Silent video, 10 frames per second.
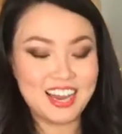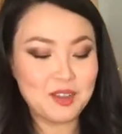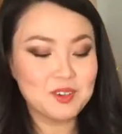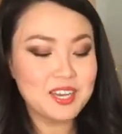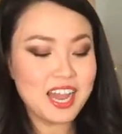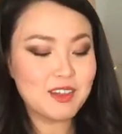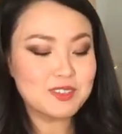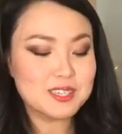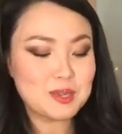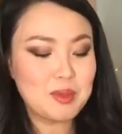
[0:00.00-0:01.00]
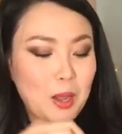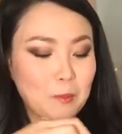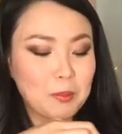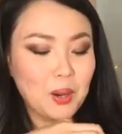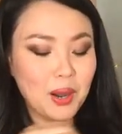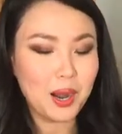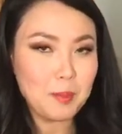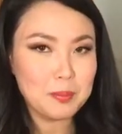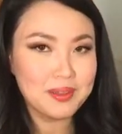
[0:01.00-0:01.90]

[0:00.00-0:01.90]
I'm going to have to somehow pop